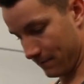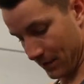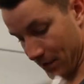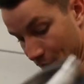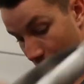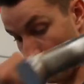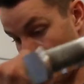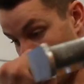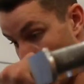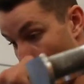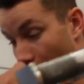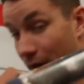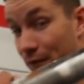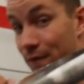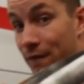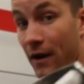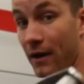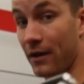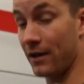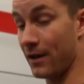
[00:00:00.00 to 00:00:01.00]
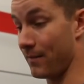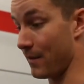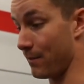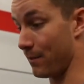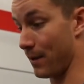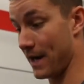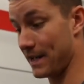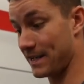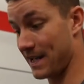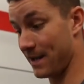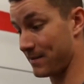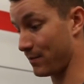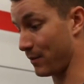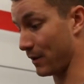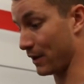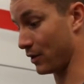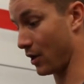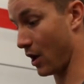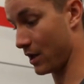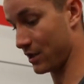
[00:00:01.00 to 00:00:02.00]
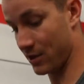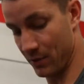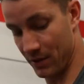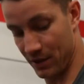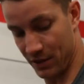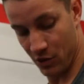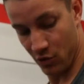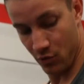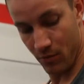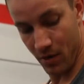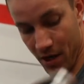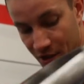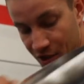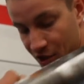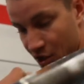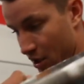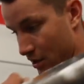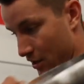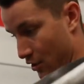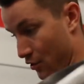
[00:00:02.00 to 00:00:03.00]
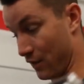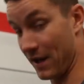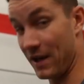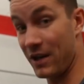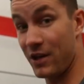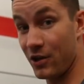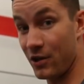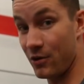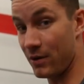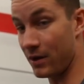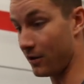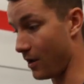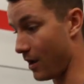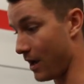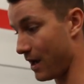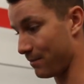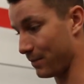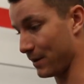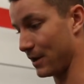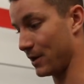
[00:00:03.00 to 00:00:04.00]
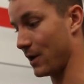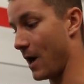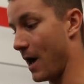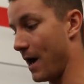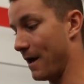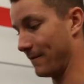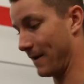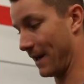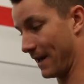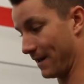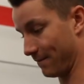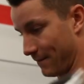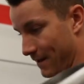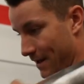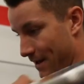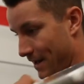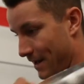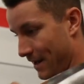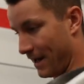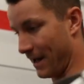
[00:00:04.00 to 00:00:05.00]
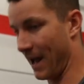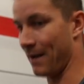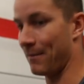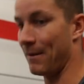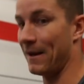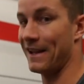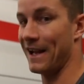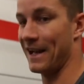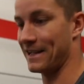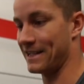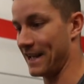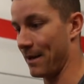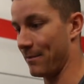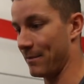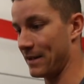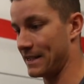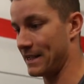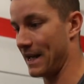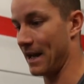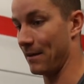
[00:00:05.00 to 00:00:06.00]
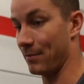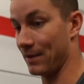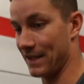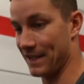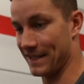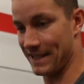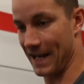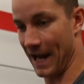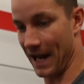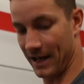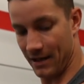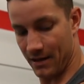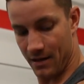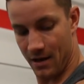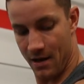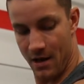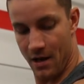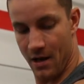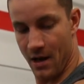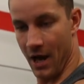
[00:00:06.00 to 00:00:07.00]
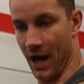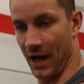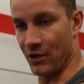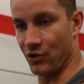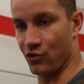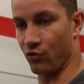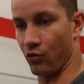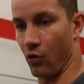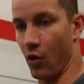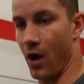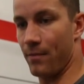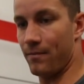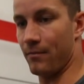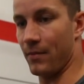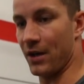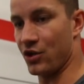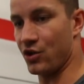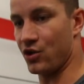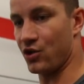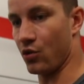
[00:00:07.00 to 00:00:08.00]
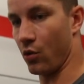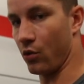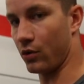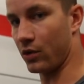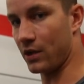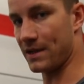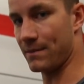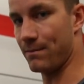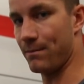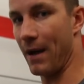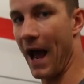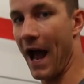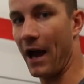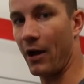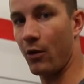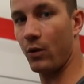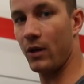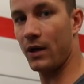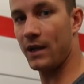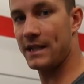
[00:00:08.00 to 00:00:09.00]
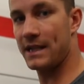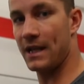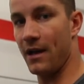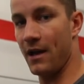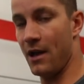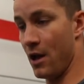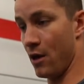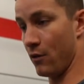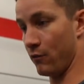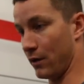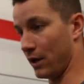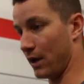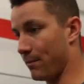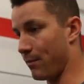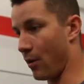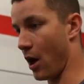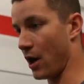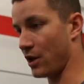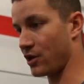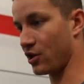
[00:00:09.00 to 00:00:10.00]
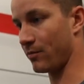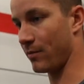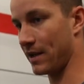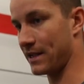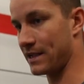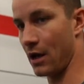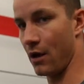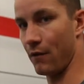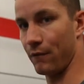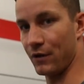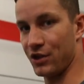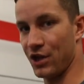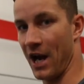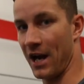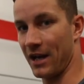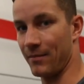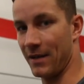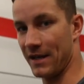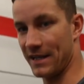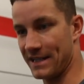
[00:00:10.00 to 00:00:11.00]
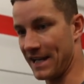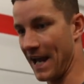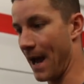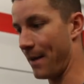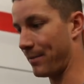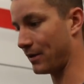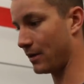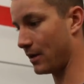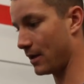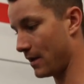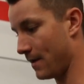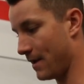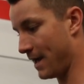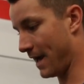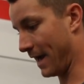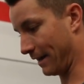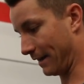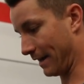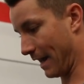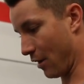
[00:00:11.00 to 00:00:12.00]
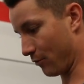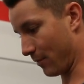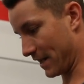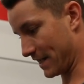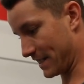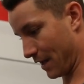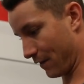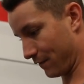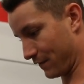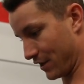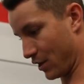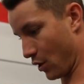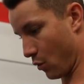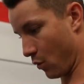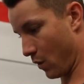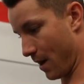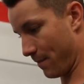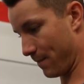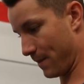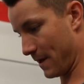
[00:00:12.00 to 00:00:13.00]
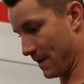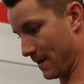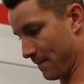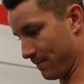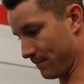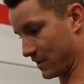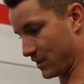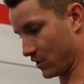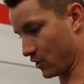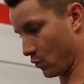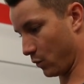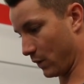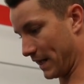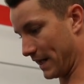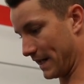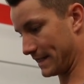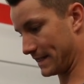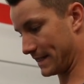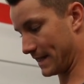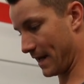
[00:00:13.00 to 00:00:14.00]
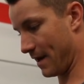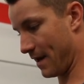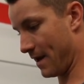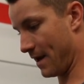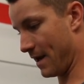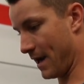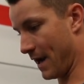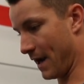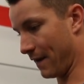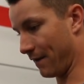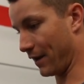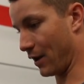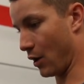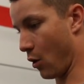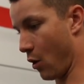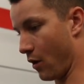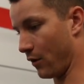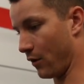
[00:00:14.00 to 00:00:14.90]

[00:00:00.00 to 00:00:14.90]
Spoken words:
You know, you are firing up the biceps, but you're not doing too much. You think you're doing a lot, but you're not, right? And I made that same mistake. But the second I dropped my shoulders backwards, really postured myself, retracted my scapula, and allowed myself to go up, squeeze, and then go